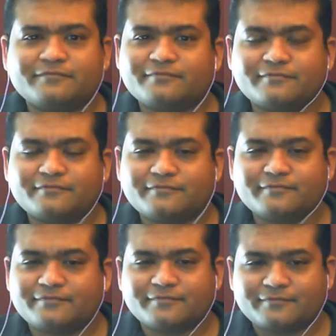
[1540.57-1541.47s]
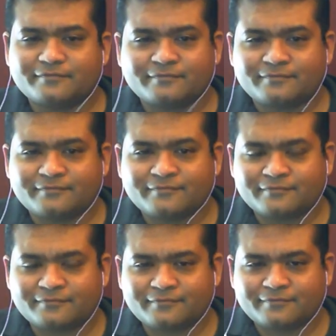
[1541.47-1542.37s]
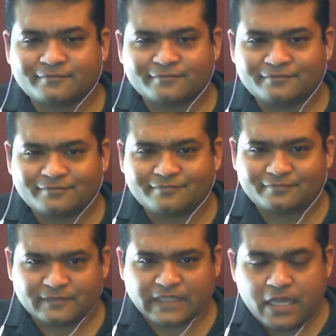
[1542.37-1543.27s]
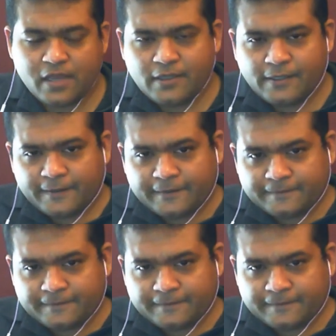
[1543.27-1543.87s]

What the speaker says: No words are spoken by the person on screen.